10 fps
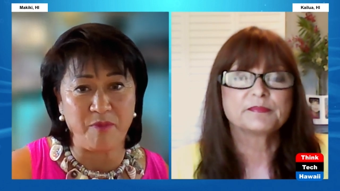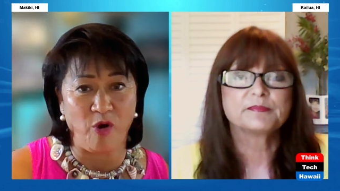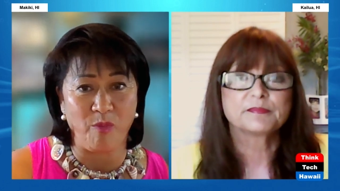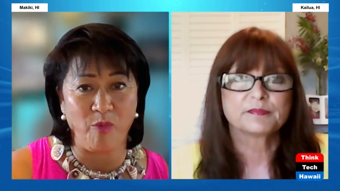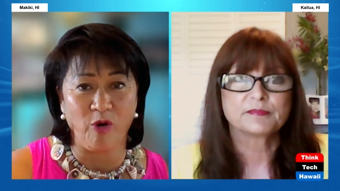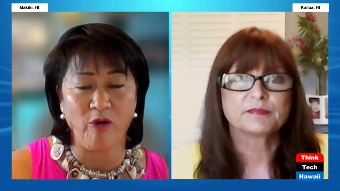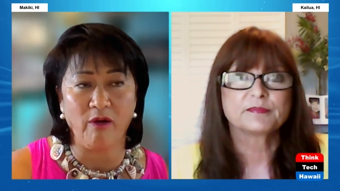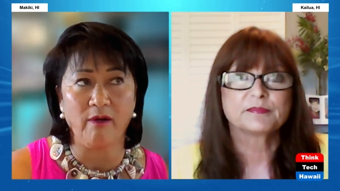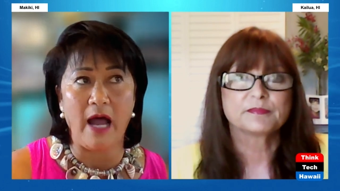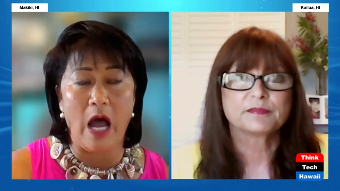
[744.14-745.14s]
Speaker 1: people are
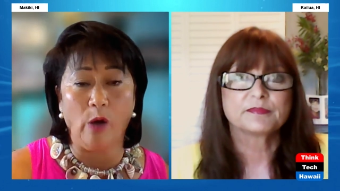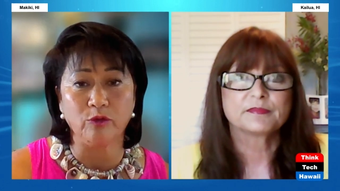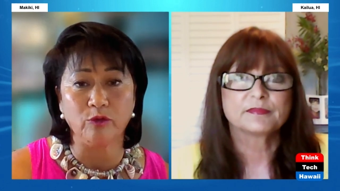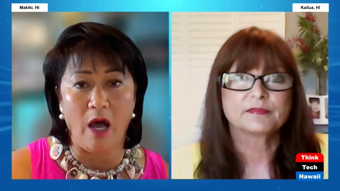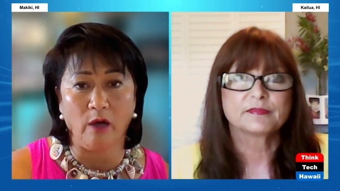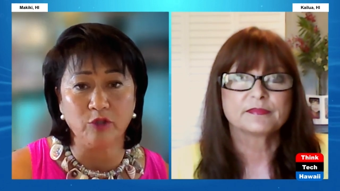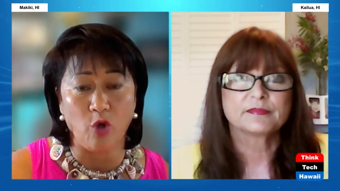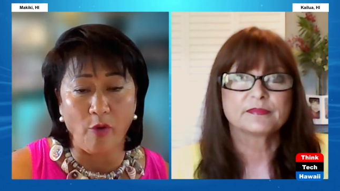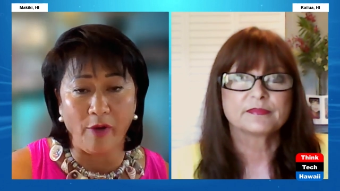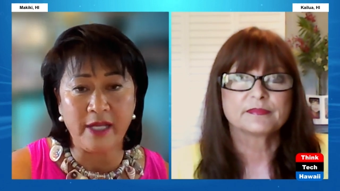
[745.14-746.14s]
more out
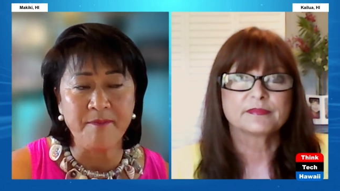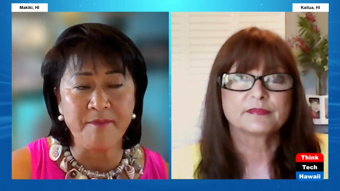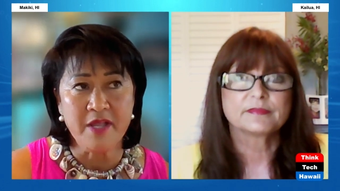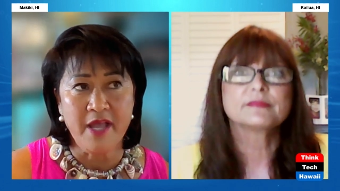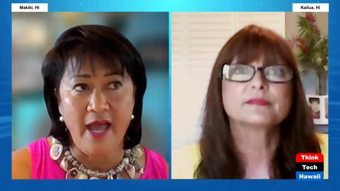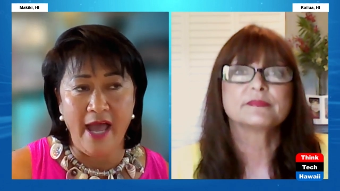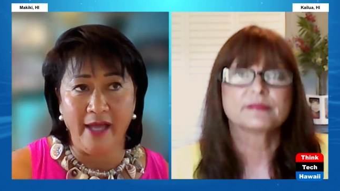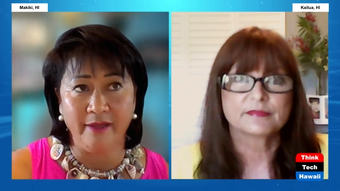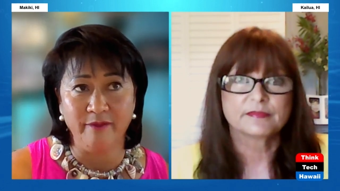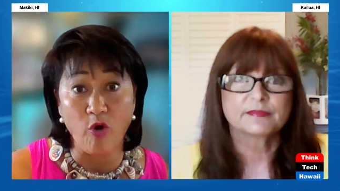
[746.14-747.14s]
outgoing
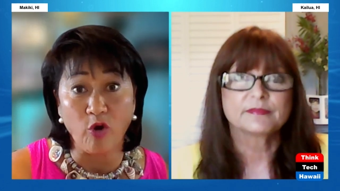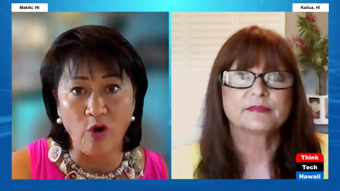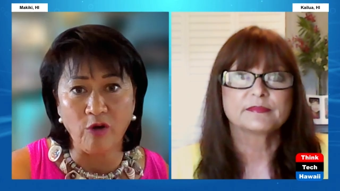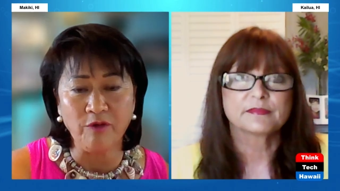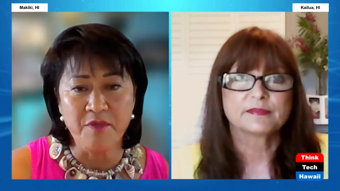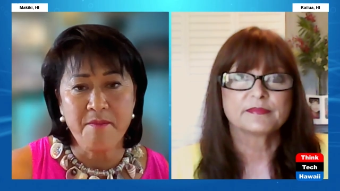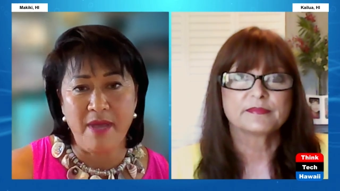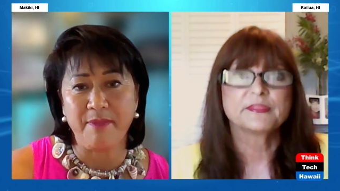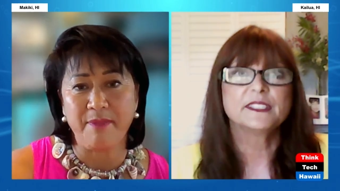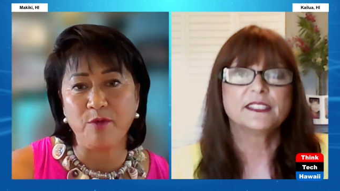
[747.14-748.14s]
and vocal,
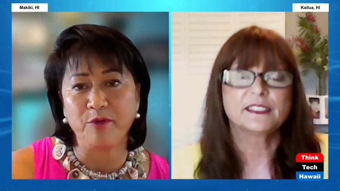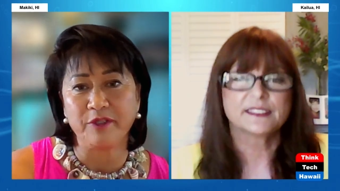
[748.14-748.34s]
maybe you